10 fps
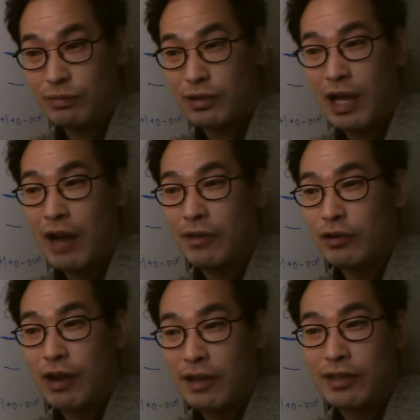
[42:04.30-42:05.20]

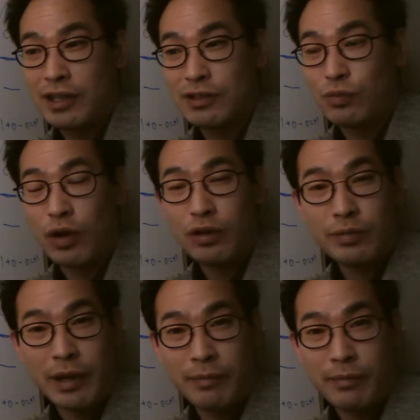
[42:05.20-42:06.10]
Kavanaugh, I think is one of
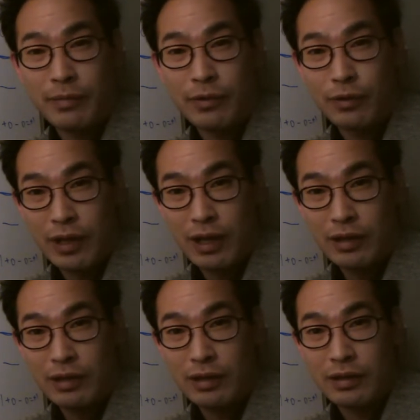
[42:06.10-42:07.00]
them. Okay?
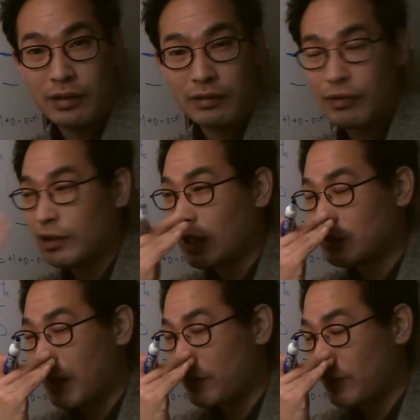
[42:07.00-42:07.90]
But that's
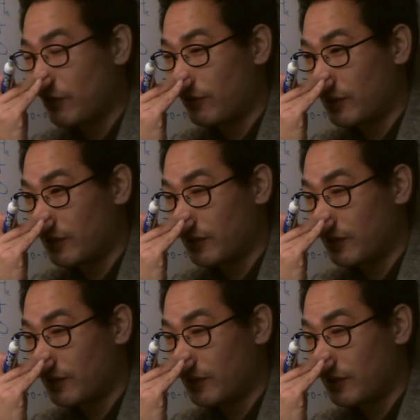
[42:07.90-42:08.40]
my theory.